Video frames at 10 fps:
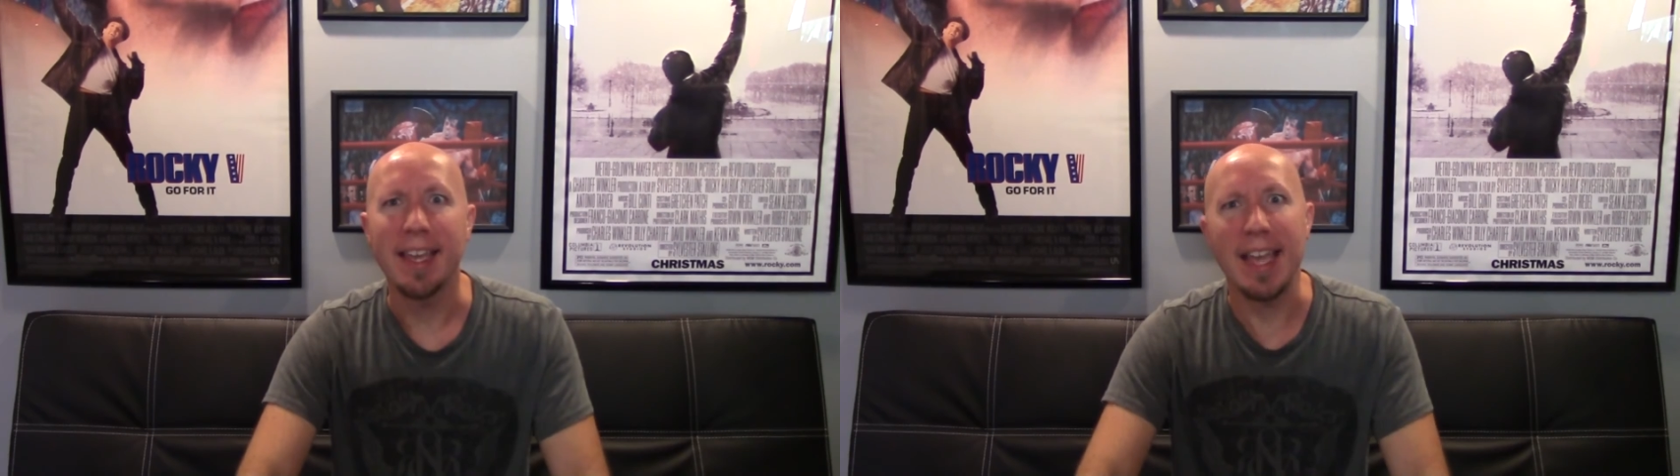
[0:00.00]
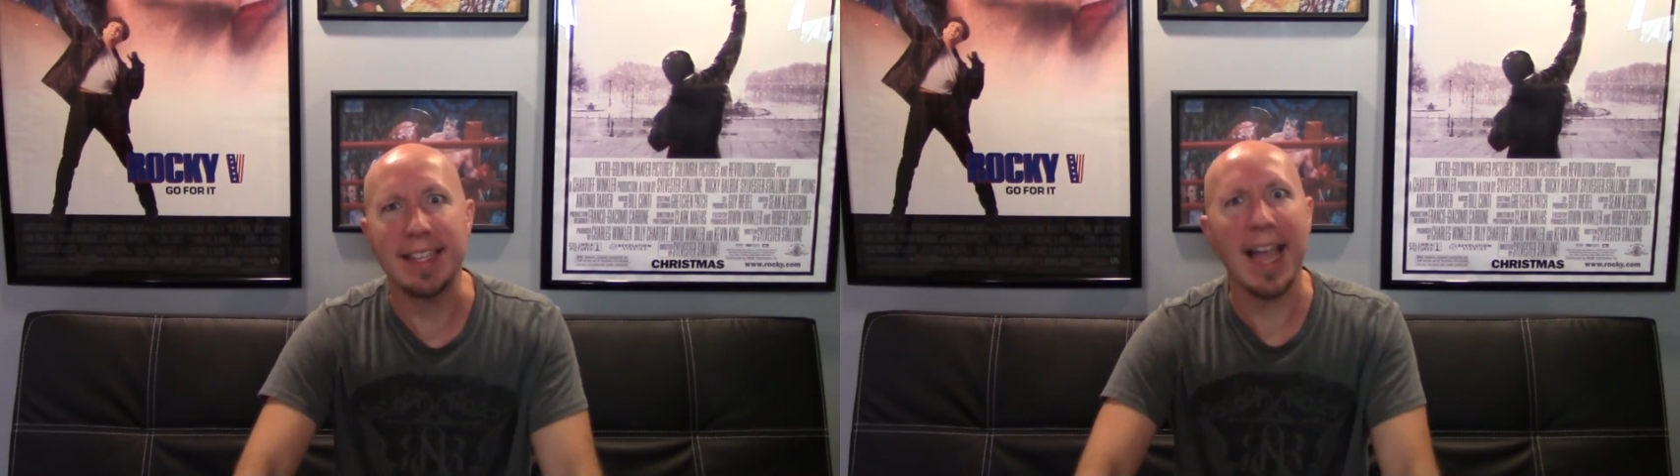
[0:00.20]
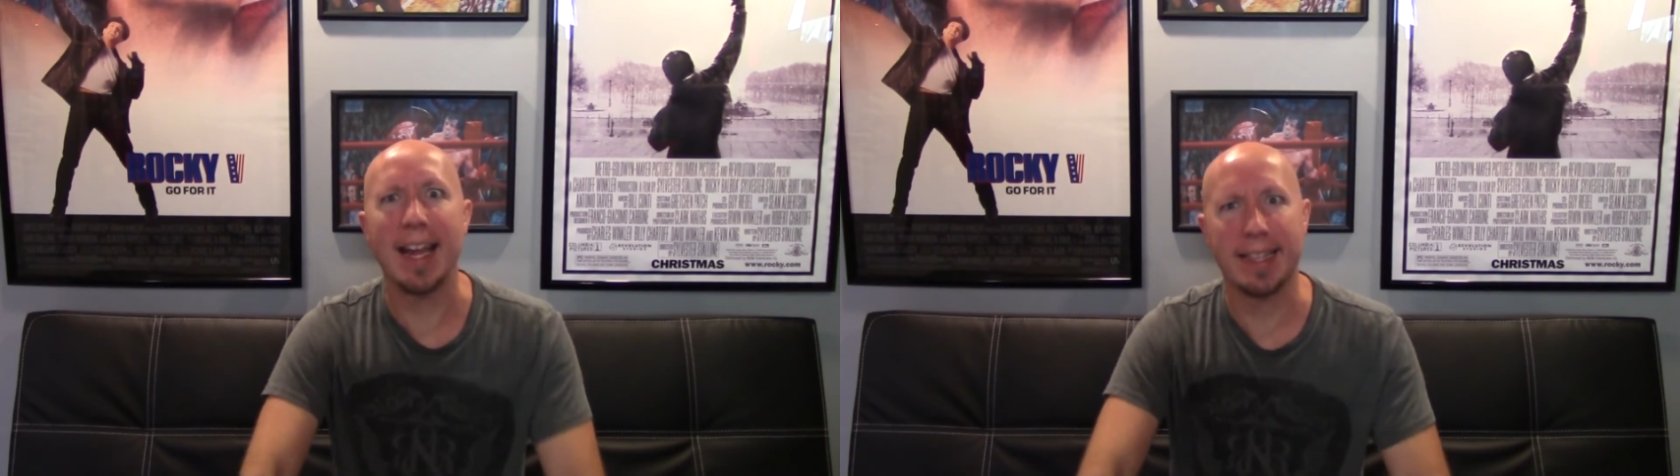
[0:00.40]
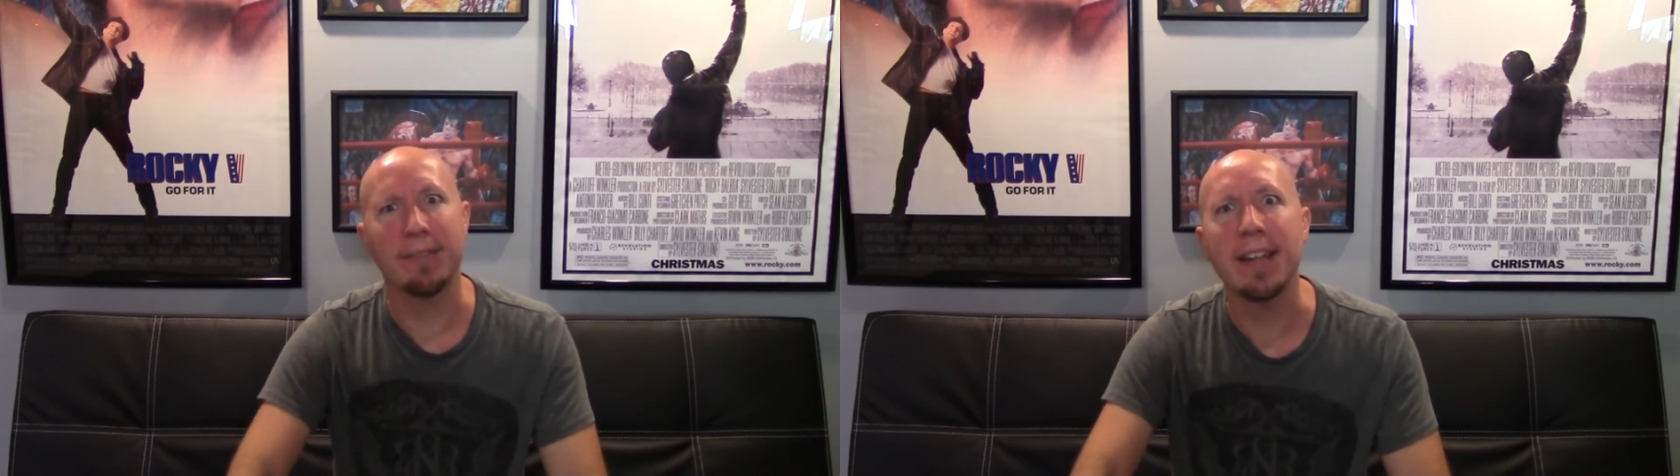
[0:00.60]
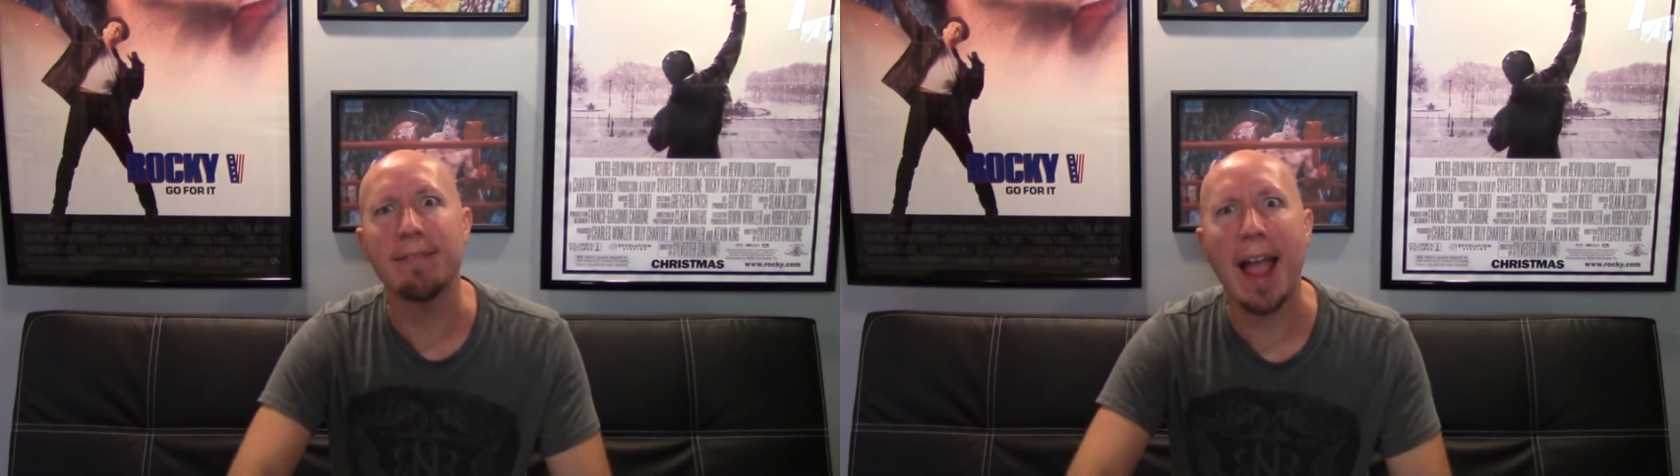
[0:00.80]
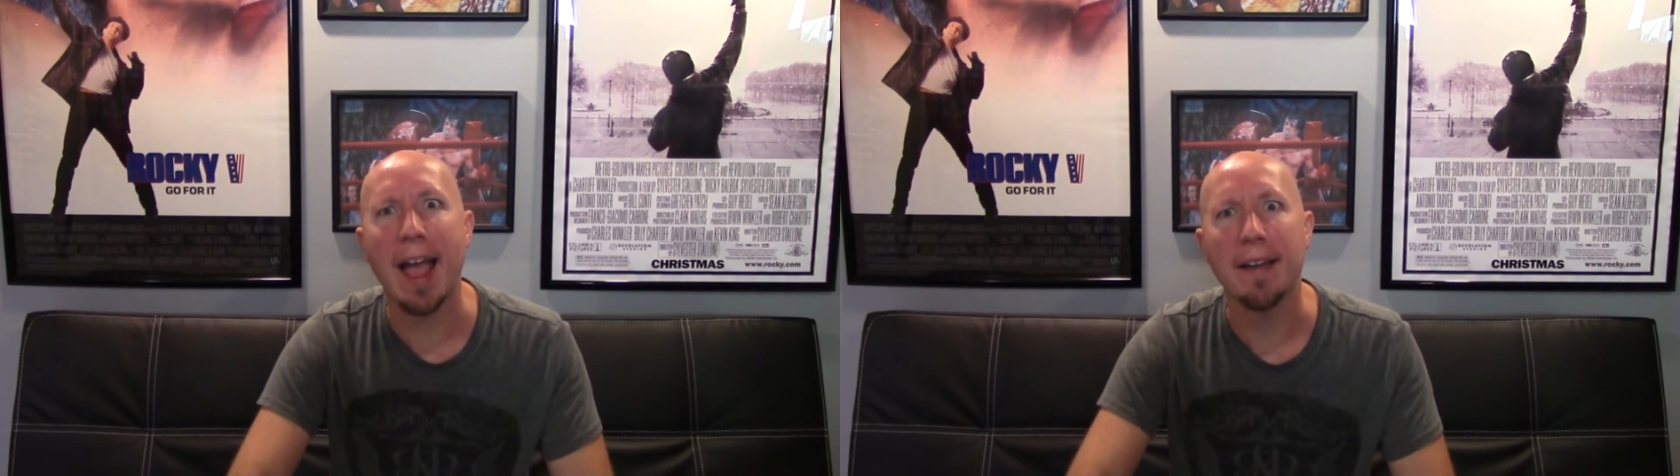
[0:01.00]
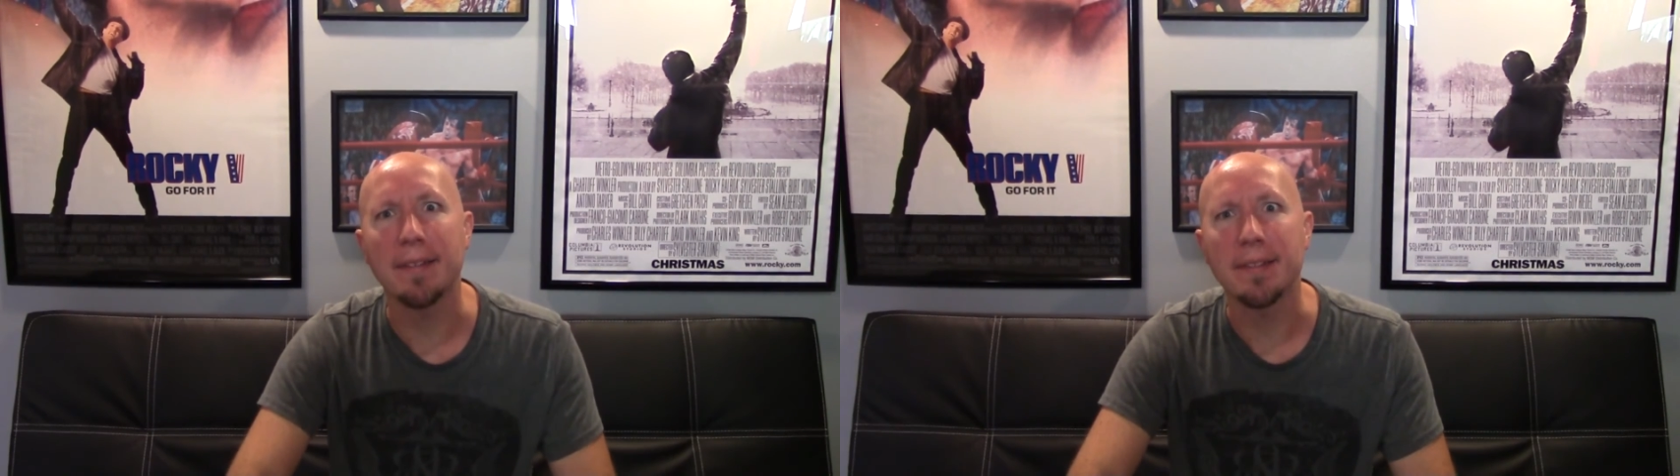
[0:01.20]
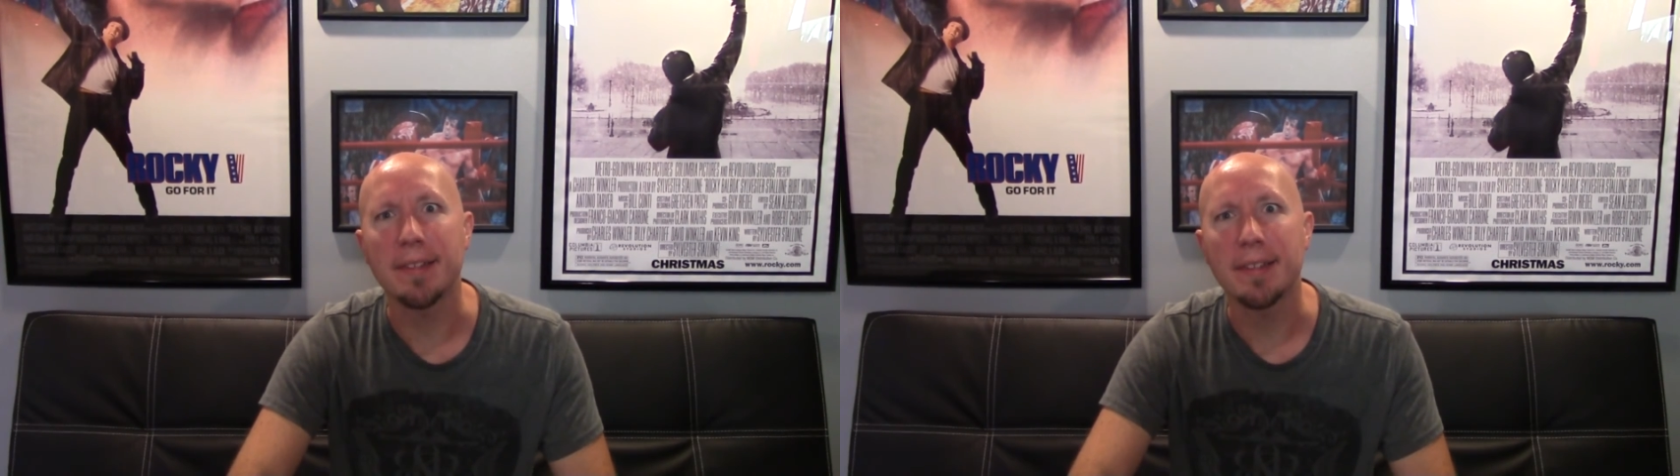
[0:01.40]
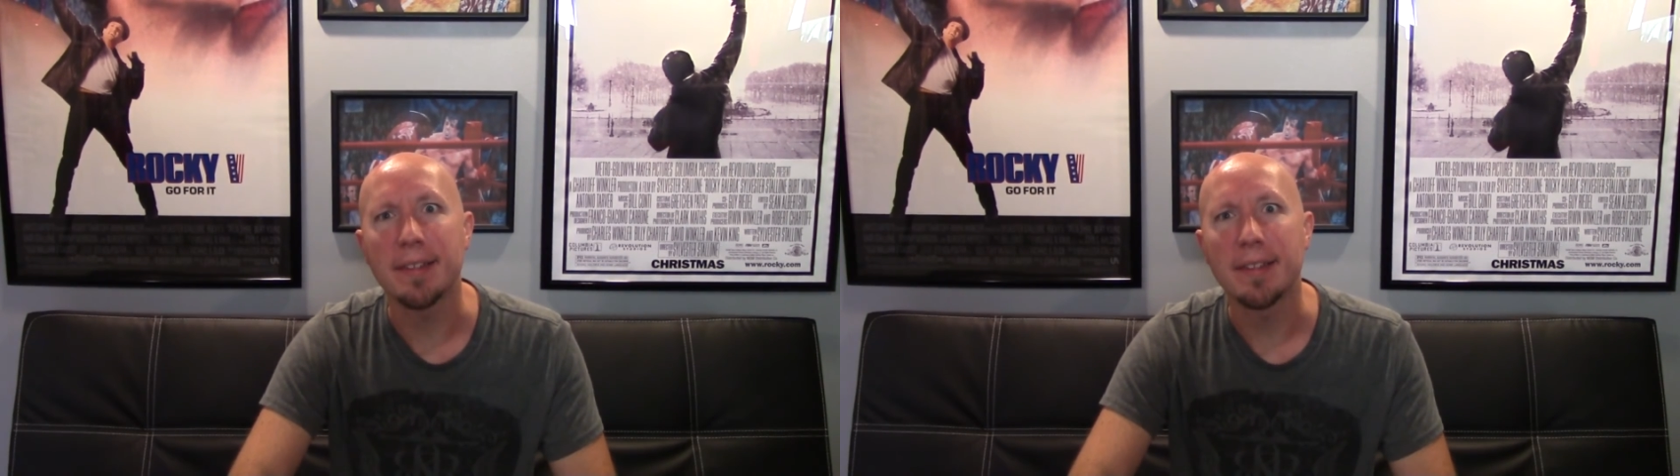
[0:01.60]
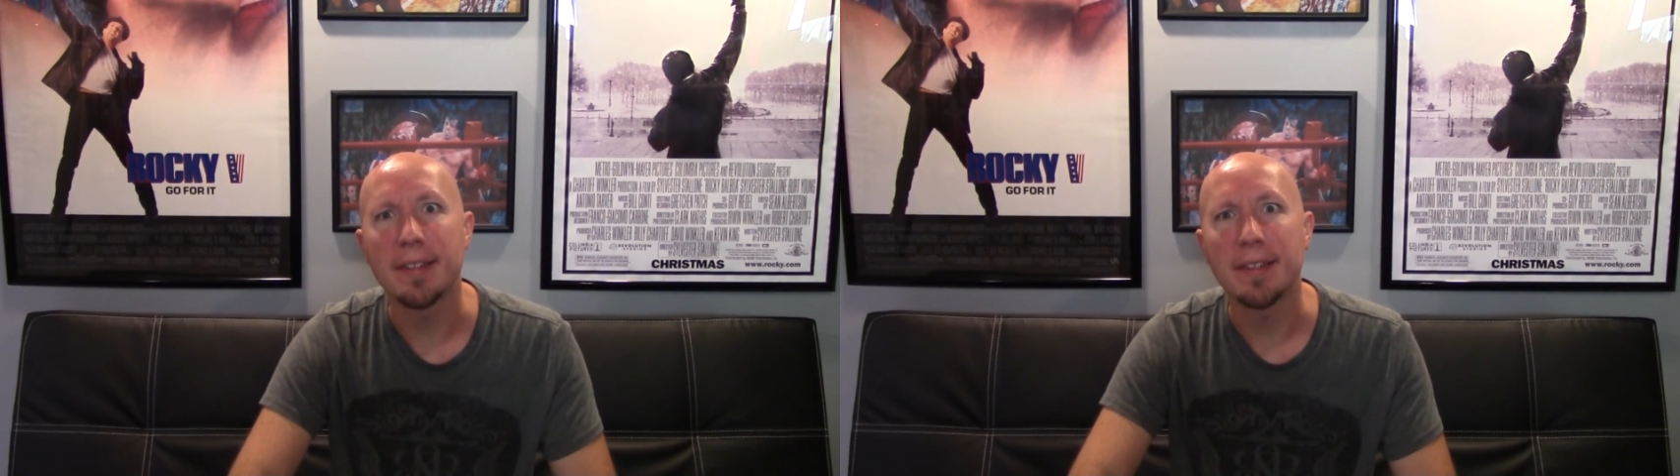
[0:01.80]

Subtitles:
inside of 3 rounds!